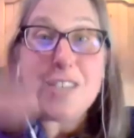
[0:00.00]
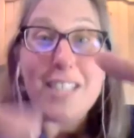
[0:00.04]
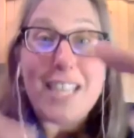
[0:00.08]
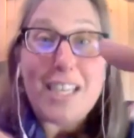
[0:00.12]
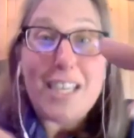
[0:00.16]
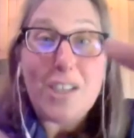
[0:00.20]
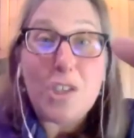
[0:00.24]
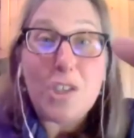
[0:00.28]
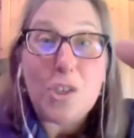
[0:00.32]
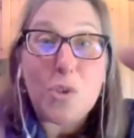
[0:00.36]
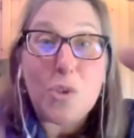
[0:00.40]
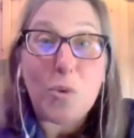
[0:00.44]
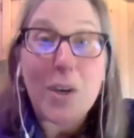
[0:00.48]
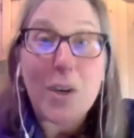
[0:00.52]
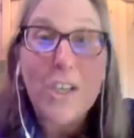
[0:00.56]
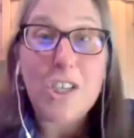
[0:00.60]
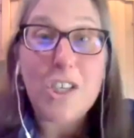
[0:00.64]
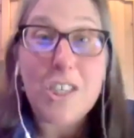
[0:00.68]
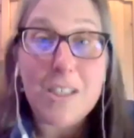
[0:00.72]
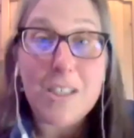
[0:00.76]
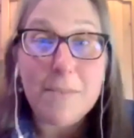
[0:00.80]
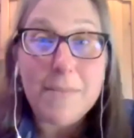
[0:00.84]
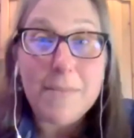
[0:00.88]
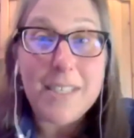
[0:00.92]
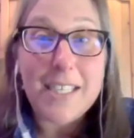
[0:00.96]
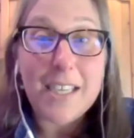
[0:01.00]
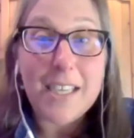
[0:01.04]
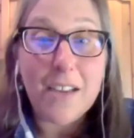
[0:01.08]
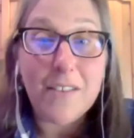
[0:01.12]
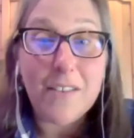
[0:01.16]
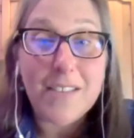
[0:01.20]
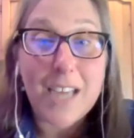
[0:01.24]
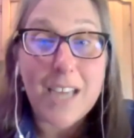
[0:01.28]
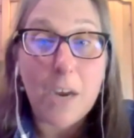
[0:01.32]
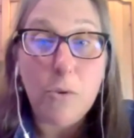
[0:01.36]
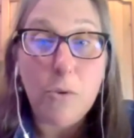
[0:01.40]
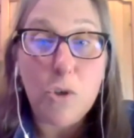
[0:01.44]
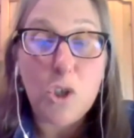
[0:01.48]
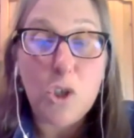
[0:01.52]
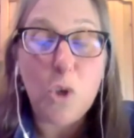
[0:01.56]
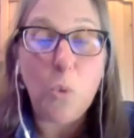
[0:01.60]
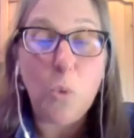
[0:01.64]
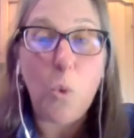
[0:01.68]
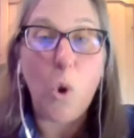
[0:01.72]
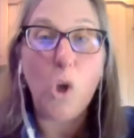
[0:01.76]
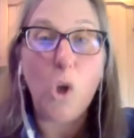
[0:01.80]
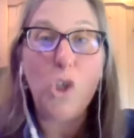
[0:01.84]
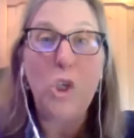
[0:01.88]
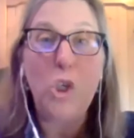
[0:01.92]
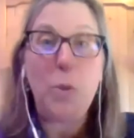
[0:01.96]
and they stretch themselves out
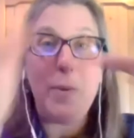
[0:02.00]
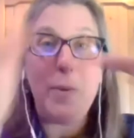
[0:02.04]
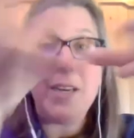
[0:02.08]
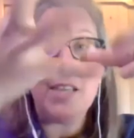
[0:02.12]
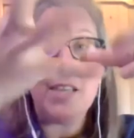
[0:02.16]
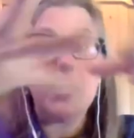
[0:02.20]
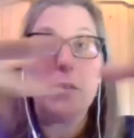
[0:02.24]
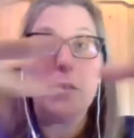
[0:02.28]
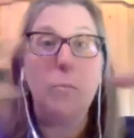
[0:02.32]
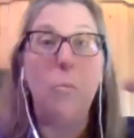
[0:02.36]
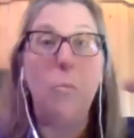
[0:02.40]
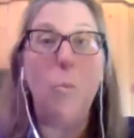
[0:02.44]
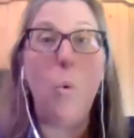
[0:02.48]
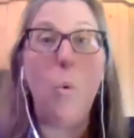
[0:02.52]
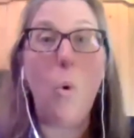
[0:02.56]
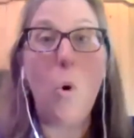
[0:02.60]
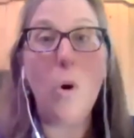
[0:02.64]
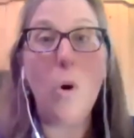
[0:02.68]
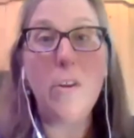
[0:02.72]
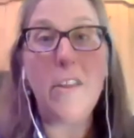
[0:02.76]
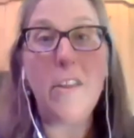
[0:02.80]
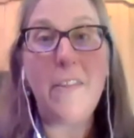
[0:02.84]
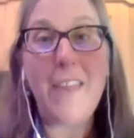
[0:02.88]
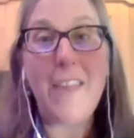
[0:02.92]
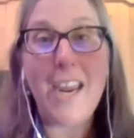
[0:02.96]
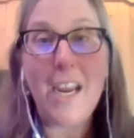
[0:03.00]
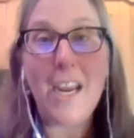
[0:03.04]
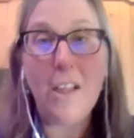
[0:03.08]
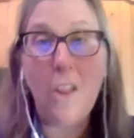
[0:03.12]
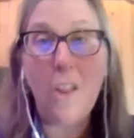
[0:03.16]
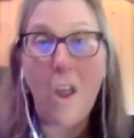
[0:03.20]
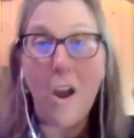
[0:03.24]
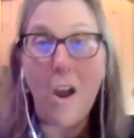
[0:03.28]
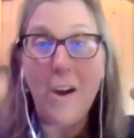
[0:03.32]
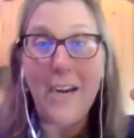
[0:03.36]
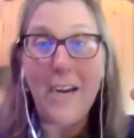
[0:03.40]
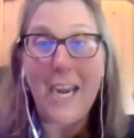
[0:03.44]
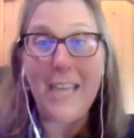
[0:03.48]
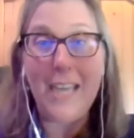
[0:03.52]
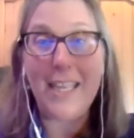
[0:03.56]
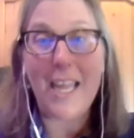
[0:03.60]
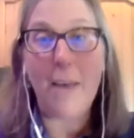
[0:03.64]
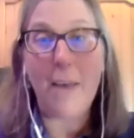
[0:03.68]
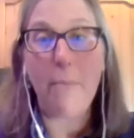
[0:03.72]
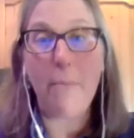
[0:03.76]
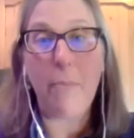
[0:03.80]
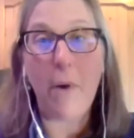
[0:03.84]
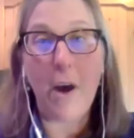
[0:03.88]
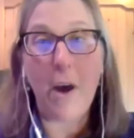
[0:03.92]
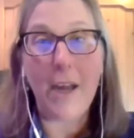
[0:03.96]
towards you because the more that they elongate
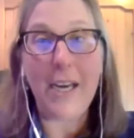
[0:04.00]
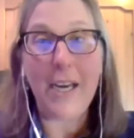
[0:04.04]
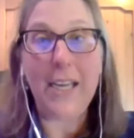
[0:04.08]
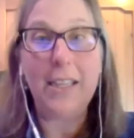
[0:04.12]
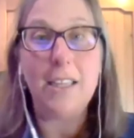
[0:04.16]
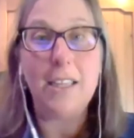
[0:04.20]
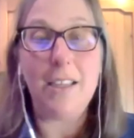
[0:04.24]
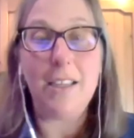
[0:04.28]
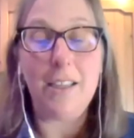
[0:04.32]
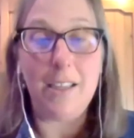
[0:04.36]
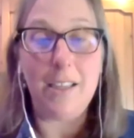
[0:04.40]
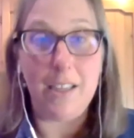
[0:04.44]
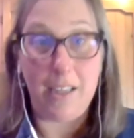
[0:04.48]
that body, the,